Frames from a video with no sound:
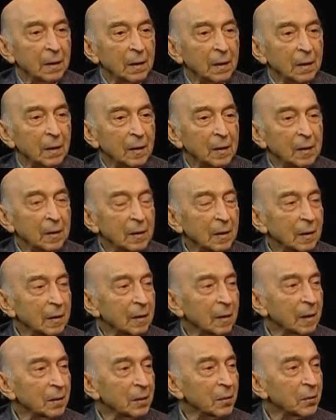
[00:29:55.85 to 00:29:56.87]
is
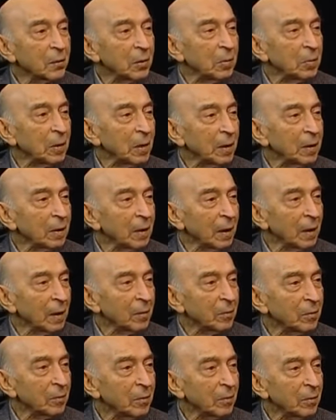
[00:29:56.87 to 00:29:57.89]
connected to my
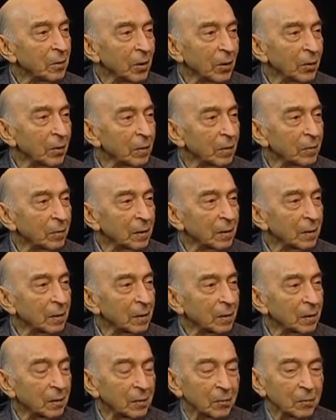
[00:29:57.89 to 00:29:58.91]
name. No, it
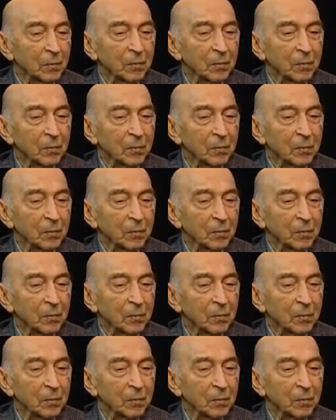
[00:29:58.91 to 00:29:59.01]
isn't.